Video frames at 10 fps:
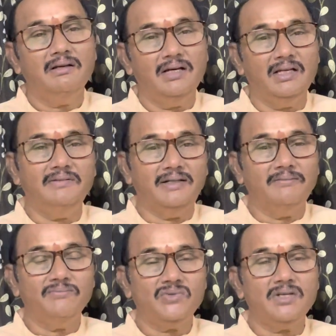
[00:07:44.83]
Anyway,
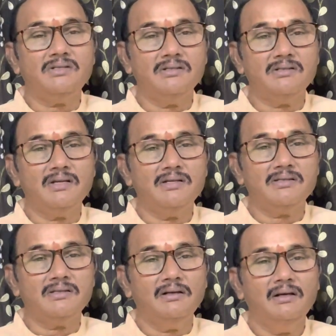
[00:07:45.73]
such an
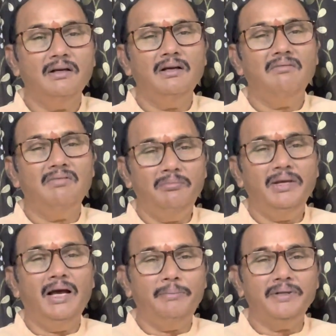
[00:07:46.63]
incident will be
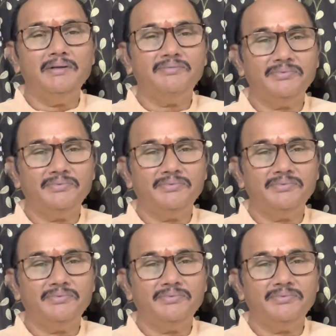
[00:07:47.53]
happening.